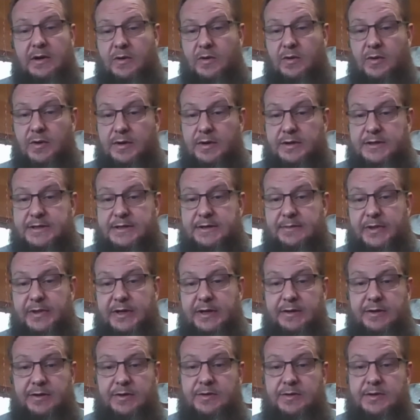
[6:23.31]
or
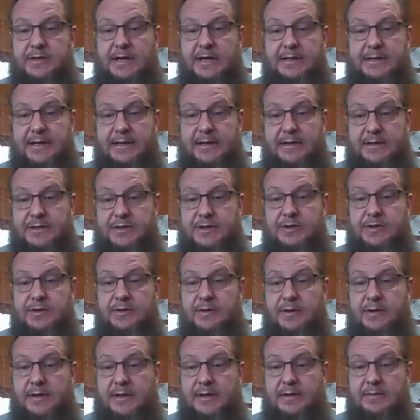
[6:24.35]
simply the Utah Data
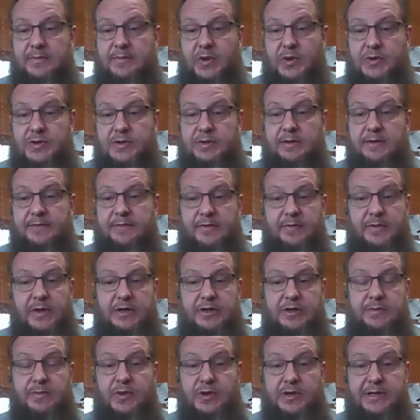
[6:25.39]
Security and Personal
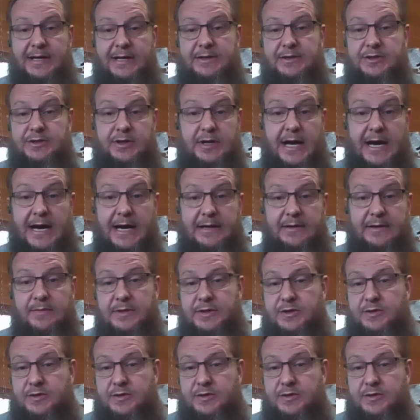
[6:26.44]
Information Protection Act,